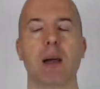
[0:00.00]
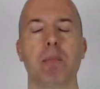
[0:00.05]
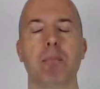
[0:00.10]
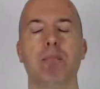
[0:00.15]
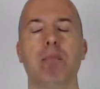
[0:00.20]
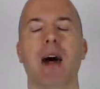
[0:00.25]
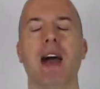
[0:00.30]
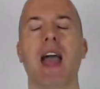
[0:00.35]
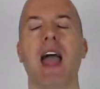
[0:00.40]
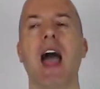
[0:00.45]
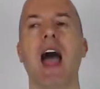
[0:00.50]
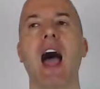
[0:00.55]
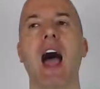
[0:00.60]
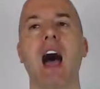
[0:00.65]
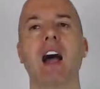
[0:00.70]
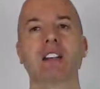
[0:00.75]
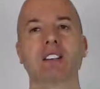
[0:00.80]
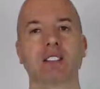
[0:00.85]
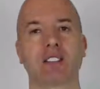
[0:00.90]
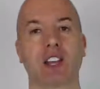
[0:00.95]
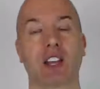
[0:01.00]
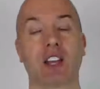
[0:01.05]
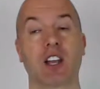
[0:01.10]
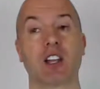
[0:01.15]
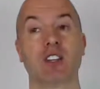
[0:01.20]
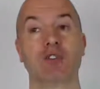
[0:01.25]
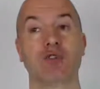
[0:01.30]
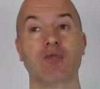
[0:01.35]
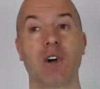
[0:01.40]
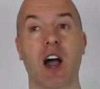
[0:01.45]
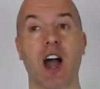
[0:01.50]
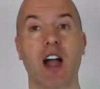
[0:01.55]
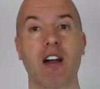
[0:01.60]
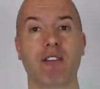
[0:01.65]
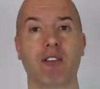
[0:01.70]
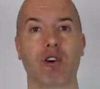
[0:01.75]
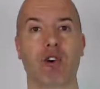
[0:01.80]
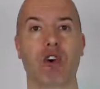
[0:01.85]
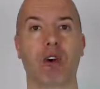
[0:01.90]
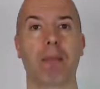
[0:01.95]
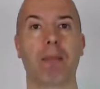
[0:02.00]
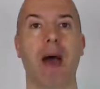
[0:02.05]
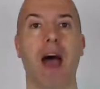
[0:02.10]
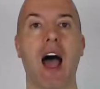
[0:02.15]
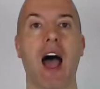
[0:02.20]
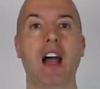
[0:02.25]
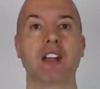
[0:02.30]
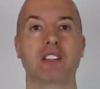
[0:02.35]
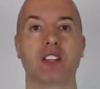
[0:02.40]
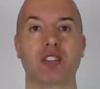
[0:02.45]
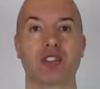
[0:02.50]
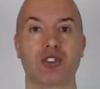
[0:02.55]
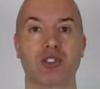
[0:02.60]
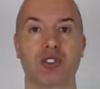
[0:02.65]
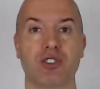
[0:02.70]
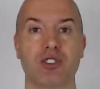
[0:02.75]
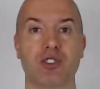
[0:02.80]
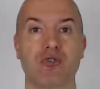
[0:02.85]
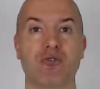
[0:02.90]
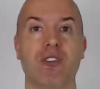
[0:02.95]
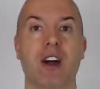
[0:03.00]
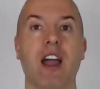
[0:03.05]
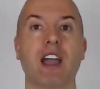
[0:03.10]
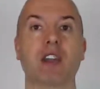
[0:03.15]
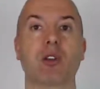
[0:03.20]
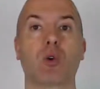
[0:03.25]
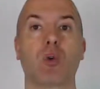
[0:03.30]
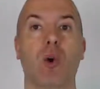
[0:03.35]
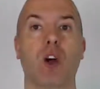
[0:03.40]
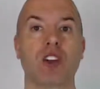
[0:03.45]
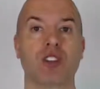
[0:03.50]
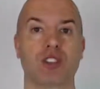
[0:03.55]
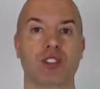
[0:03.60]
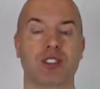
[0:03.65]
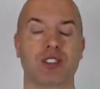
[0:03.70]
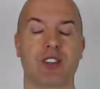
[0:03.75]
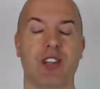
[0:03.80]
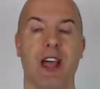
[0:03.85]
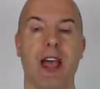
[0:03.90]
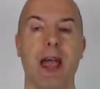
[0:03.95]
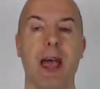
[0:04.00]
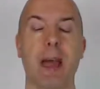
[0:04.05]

By asking a driver or passenger the right questions,